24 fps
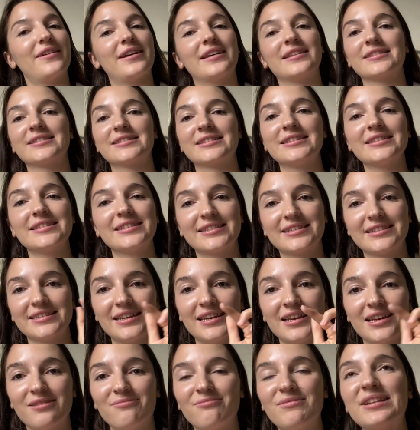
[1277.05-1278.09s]
And this
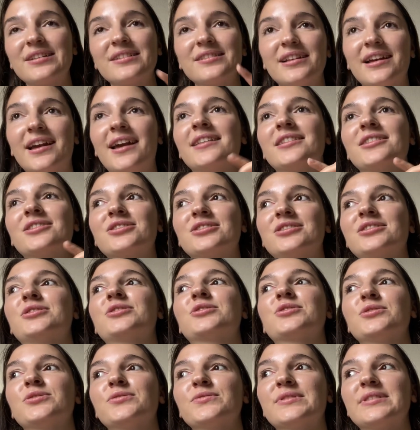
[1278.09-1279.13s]
middle energy, it
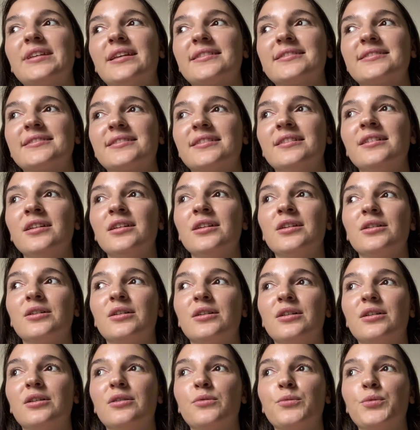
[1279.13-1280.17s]
shows us
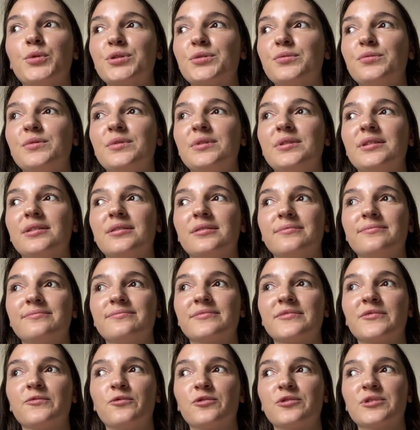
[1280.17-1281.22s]
what we
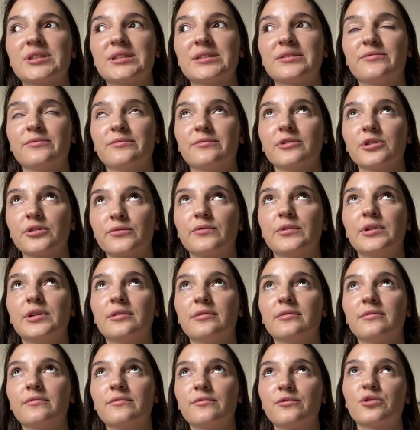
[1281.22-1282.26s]

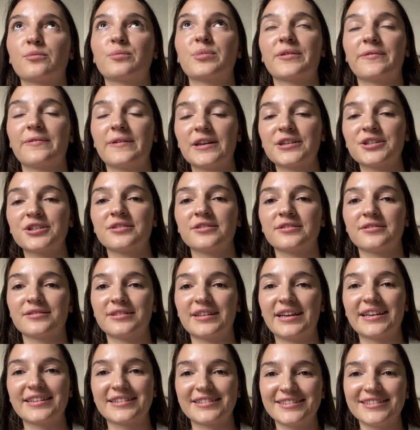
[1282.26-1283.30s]
were professional
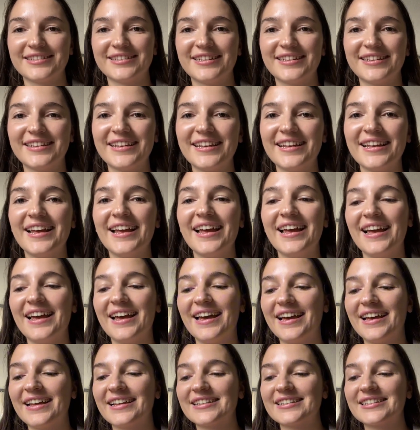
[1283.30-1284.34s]
at.
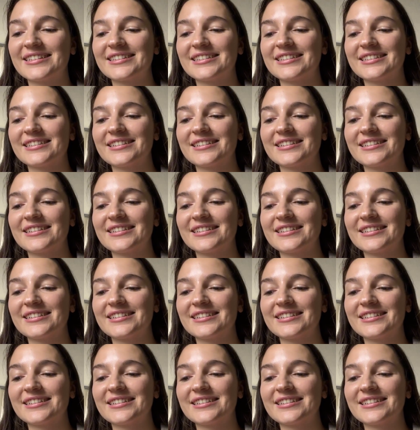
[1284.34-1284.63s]
And